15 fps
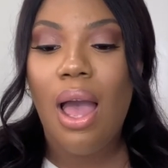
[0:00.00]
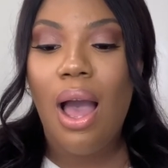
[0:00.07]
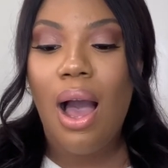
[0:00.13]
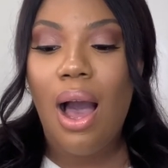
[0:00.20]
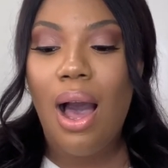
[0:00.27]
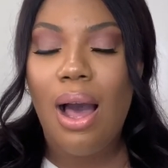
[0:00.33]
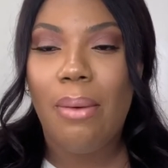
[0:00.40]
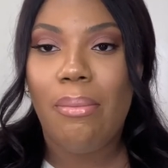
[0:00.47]

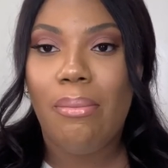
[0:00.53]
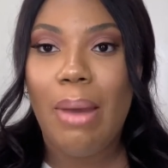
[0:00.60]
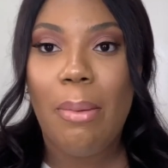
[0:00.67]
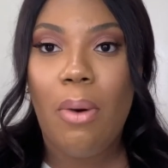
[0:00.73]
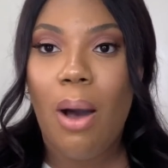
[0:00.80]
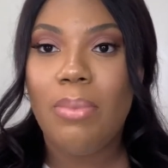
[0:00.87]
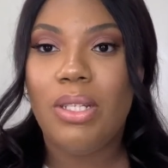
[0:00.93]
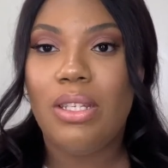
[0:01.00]
um, my
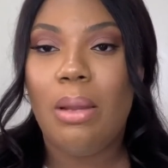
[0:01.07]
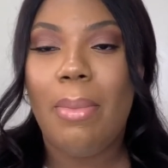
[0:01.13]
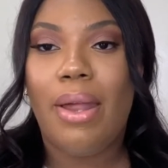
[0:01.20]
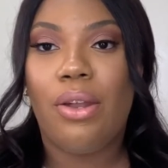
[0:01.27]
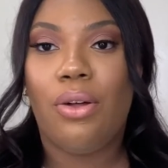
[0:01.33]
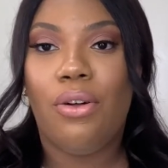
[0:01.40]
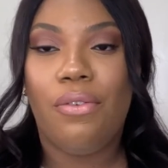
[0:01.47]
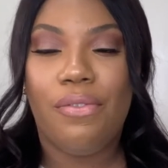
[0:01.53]
mom's in the
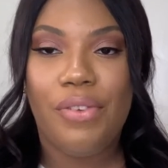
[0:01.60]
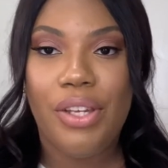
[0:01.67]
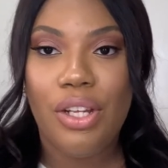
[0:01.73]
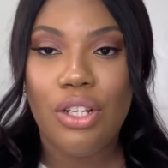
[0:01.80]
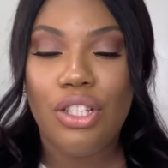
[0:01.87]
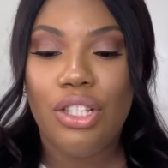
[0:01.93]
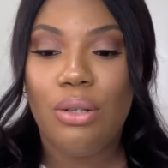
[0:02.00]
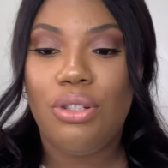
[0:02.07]
medical
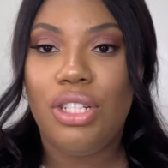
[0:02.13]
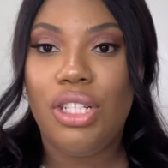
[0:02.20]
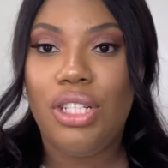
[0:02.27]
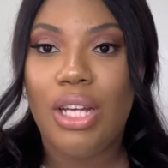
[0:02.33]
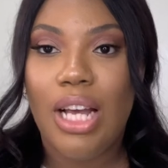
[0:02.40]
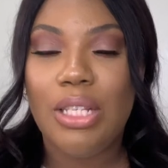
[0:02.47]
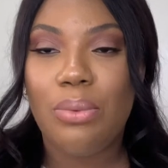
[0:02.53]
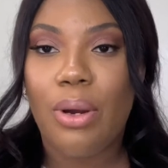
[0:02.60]
field, so she
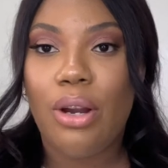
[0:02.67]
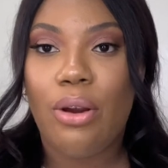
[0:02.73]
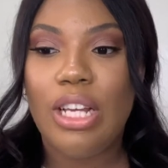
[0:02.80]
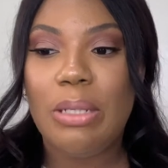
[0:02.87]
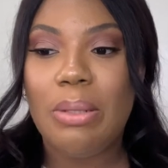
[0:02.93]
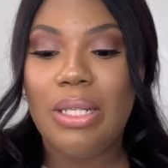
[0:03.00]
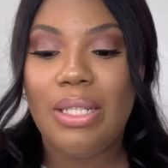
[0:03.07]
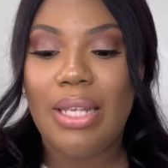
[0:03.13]
does work
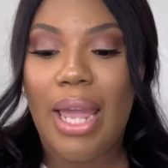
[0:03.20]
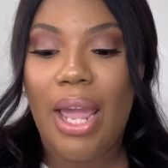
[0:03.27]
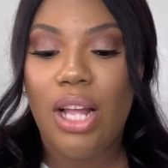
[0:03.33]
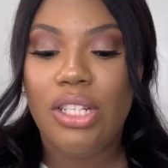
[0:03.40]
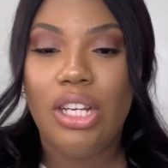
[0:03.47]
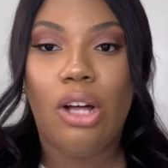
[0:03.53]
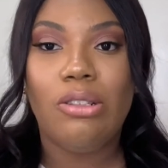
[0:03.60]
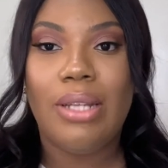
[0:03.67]
Christmas Day
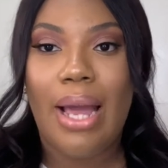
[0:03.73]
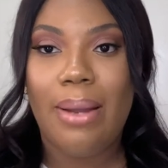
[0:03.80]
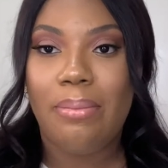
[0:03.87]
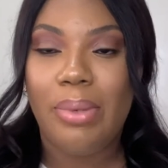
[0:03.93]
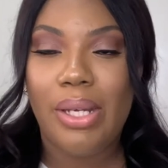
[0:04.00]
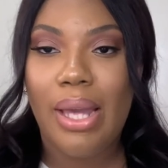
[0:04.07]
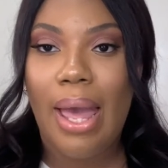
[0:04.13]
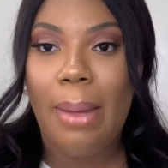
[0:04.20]
until 10
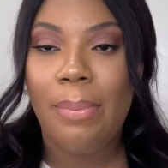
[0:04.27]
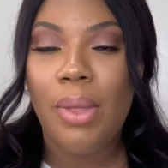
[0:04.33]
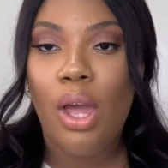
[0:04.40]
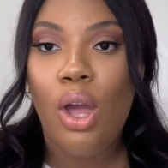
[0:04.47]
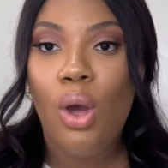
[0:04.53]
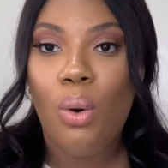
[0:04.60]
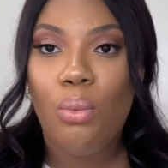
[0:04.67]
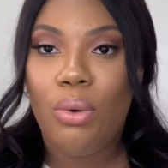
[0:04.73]
p.m
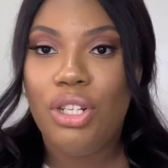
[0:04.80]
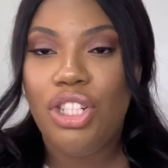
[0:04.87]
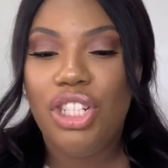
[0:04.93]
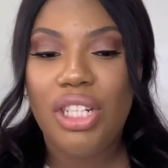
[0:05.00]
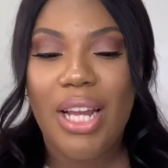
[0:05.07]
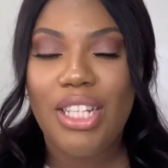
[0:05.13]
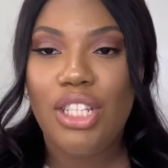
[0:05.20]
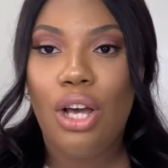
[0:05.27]
once she
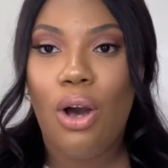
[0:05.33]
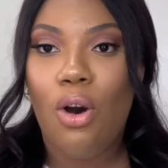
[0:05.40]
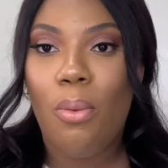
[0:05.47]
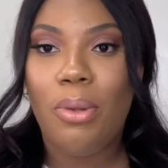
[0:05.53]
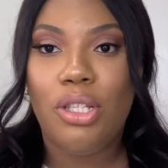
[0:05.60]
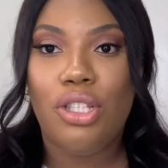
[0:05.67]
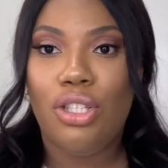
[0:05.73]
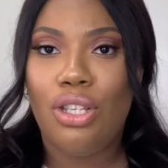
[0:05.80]
gets home
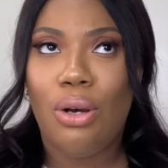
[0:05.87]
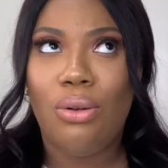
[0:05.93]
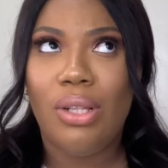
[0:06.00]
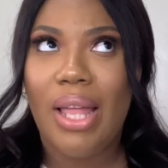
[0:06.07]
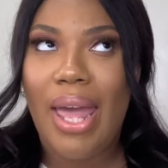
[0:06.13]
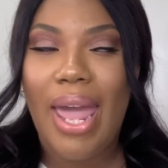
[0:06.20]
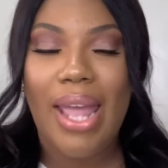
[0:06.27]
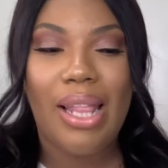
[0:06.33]
it's so
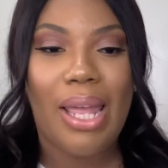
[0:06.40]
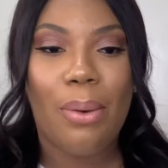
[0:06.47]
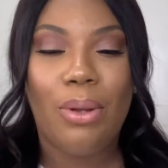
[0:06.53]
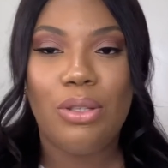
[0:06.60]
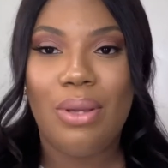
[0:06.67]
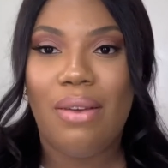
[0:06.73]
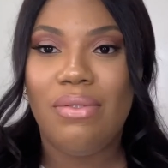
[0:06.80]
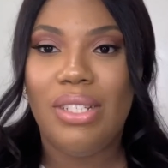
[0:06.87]
late like
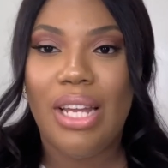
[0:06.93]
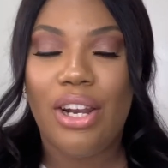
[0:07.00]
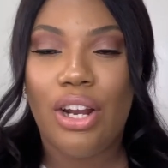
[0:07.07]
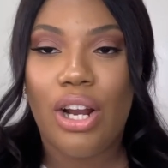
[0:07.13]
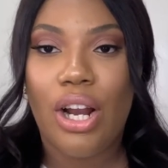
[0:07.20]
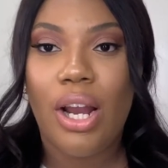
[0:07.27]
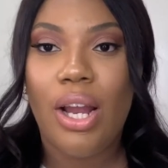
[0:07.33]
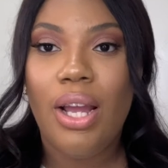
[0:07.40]
once we have
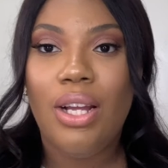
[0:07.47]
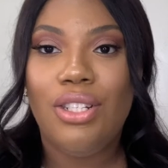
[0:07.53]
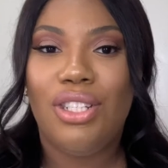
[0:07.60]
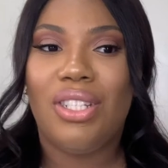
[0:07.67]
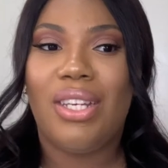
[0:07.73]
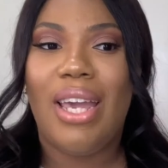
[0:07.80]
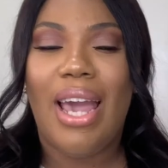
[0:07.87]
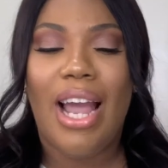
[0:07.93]
dinner
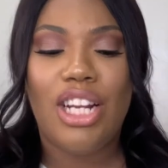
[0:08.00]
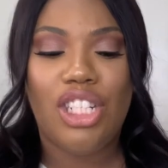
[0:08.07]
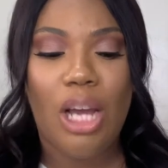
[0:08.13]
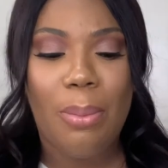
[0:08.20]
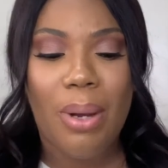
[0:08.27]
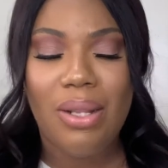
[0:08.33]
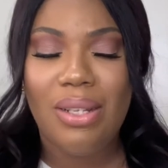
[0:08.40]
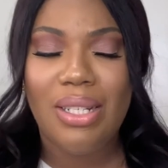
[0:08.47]
just catch up
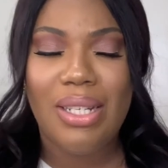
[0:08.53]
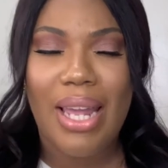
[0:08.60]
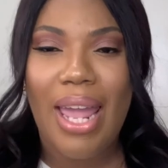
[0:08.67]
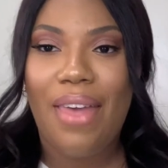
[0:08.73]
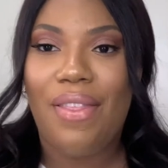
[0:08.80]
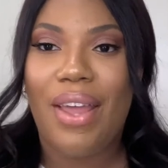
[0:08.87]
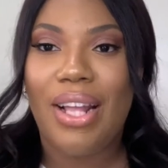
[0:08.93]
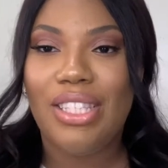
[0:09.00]
on the day i
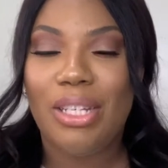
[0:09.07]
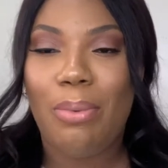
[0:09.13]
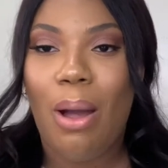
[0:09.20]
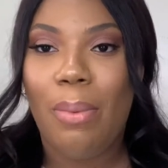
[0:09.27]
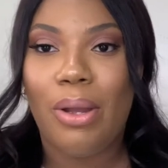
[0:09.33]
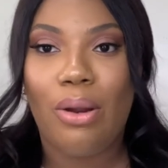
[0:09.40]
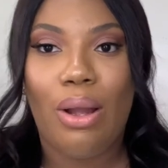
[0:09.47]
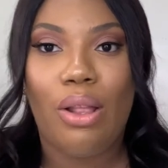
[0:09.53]
think it's
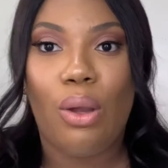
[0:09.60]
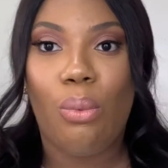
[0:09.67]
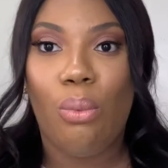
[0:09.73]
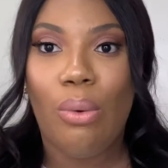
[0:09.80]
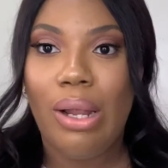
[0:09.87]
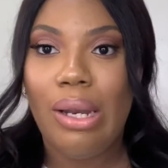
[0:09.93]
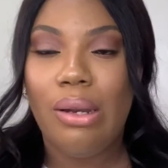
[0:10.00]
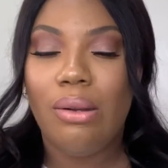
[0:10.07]
probably around like
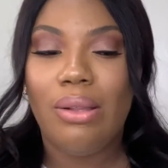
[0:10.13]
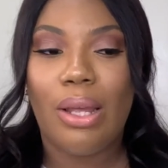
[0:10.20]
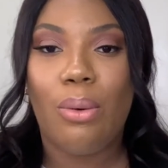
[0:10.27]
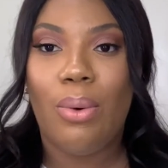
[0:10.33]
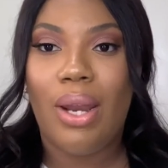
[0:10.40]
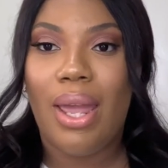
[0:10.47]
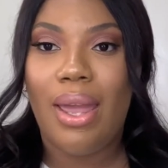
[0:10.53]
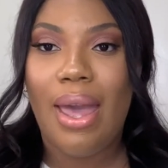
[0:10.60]
1 like
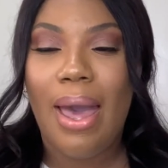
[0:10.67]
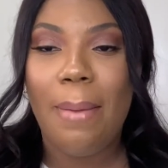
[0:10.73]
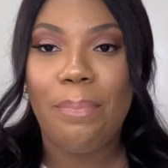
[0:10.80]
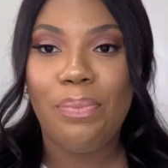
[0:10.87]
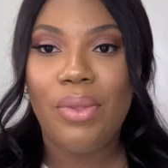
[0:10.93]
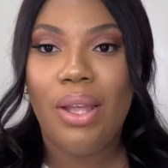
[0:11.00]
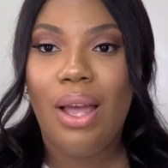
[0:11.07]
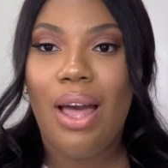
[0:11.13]
1 a.m
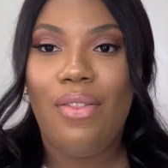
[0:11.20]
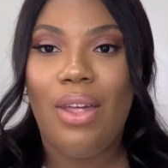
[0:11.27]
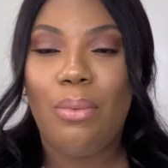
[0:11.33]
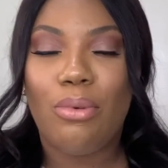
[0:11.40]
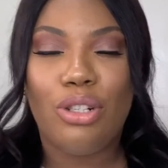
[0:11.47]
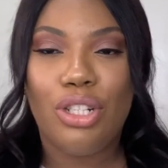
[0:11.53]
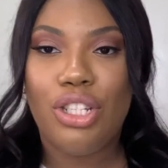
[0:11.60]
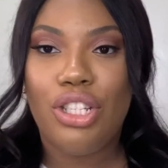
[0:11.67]
and then
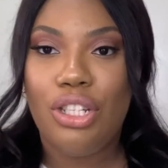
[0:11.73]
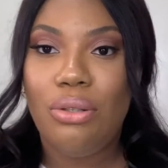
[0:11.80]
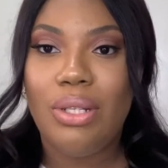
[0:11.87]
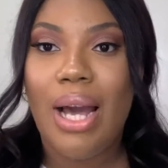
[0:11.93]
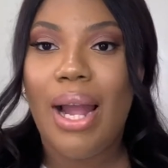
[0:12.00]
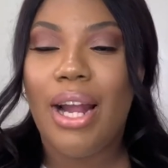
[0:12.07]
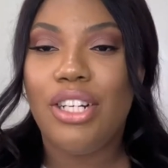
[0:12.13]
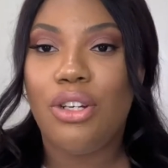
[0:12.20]
we're just too
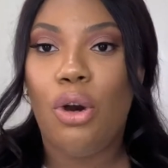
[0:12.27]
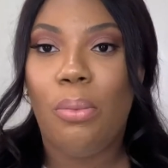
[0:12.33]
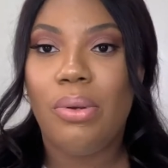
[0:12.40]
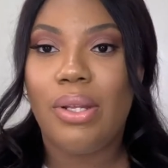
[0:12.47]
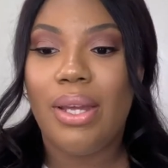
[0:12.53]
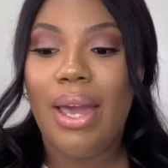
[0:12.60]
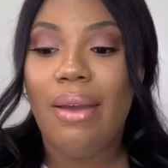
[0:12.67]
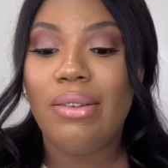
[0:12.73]
tired to open
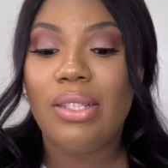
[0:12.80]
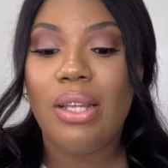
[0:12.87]
gifts